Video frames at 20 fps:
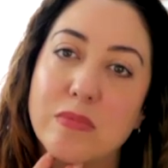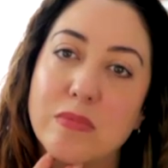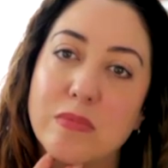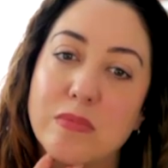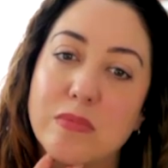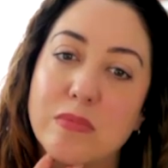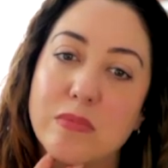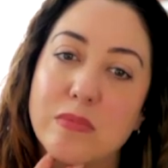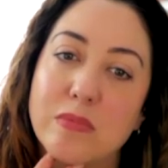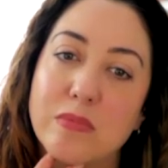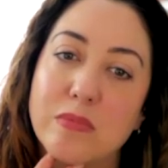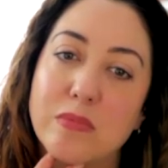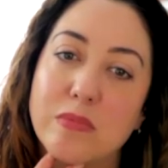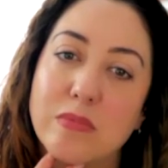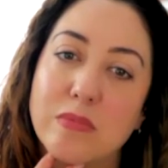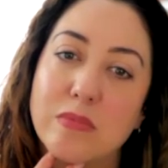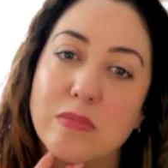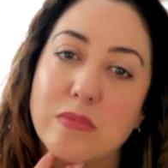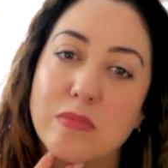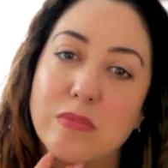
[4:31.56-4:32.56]

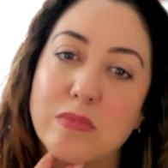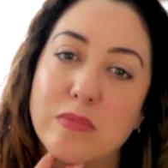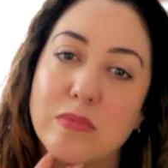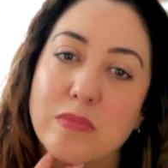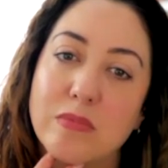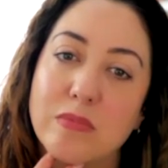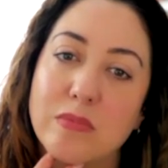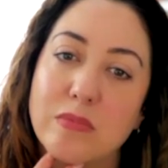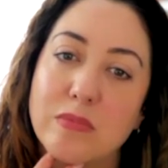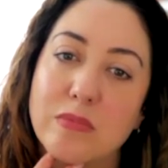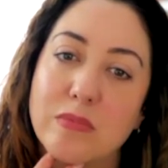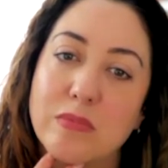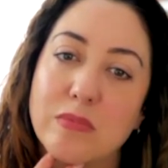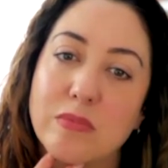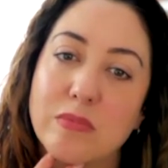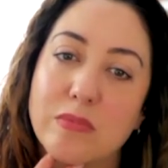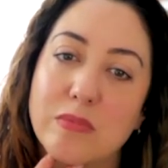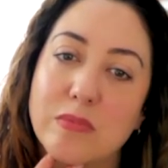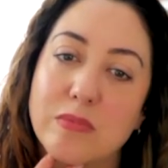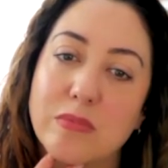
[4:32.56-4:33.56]

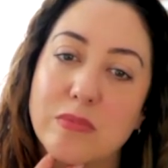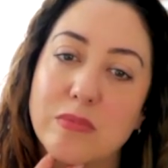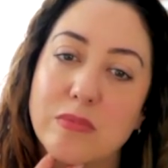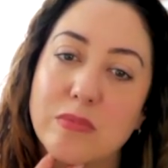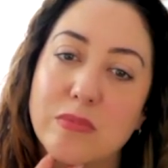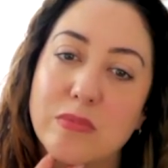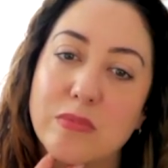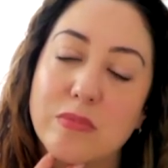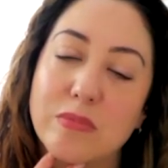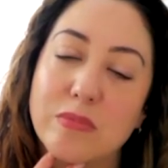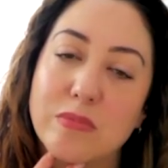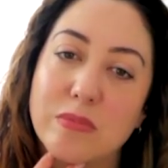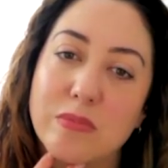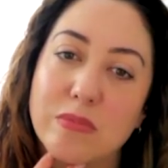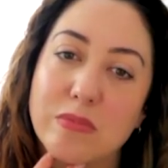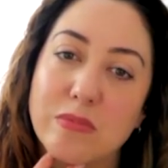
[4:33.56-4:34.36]
(silent)